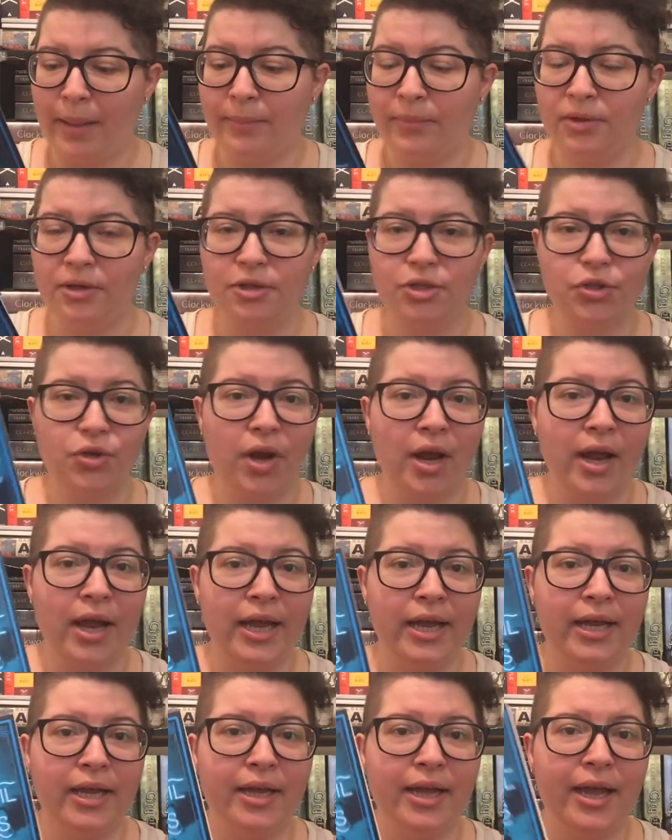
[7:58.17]
I'm gonna
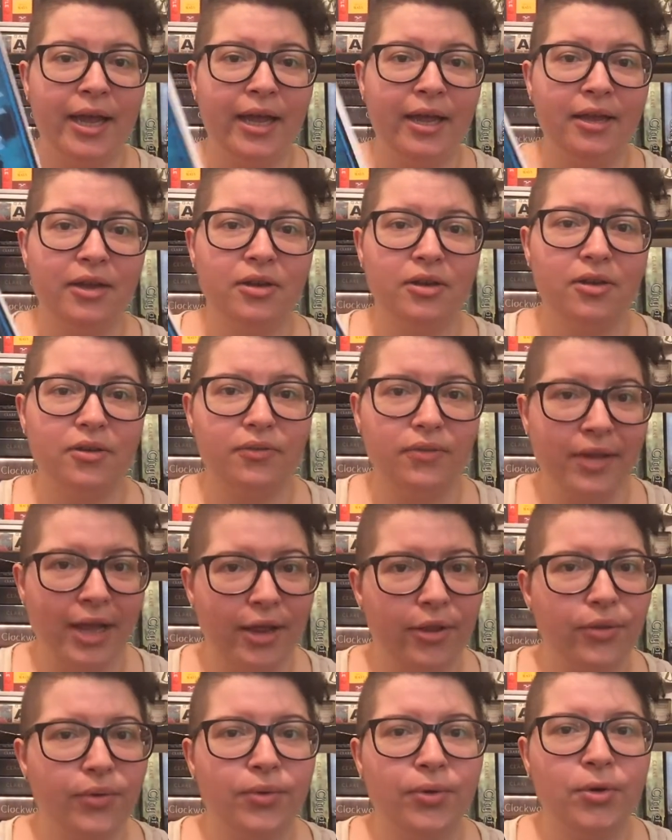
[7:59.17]
try and
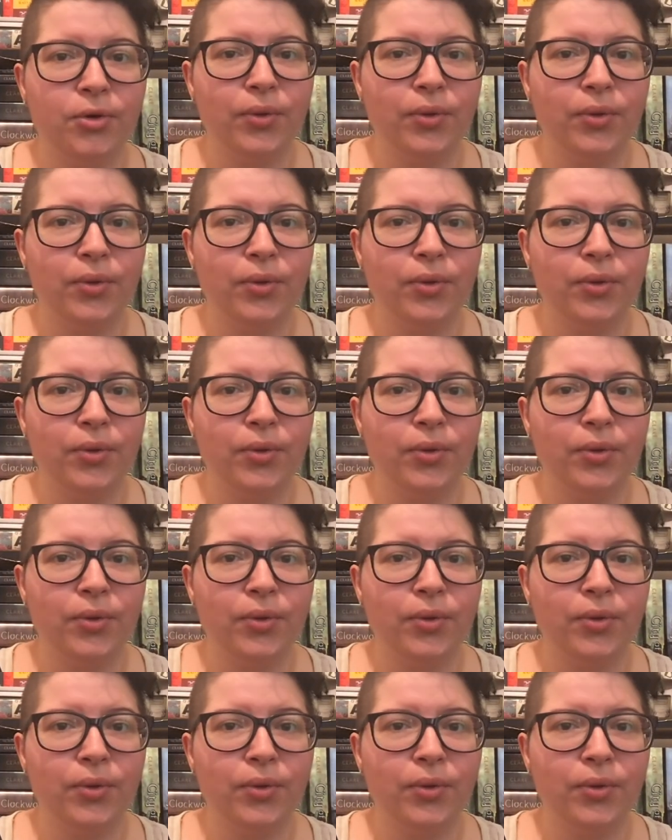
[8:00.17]
fly through